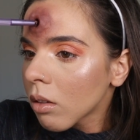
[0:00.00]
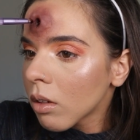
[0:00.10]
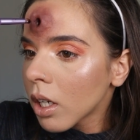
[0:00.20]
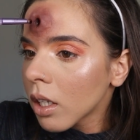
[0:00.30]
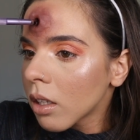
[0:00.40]

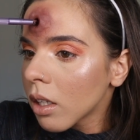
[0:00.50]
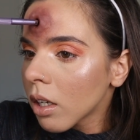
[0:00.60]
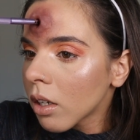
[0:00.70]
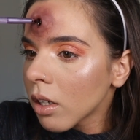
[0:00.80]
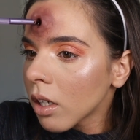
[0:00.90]
right
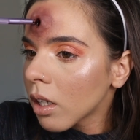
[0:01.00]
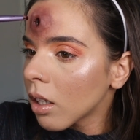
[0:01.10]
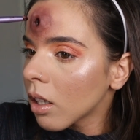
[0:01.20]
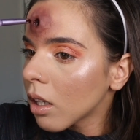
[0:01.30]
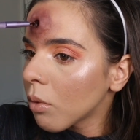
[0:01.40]
there
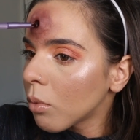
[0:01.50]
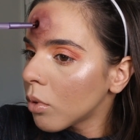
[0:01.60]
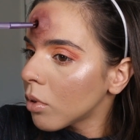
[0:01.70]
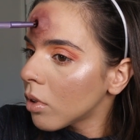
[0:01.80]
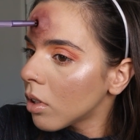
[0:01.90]
in the
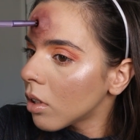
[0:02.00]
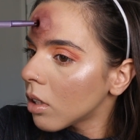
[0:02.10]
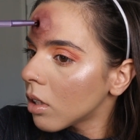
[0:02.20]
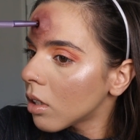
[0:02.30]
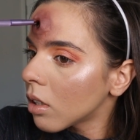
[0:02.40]
wound
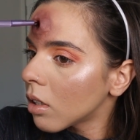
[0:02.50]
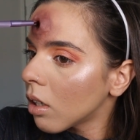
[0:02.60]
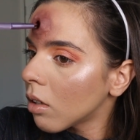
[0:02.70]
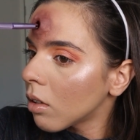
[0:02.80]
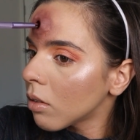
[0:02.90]

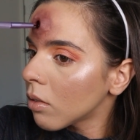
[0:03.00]
itself.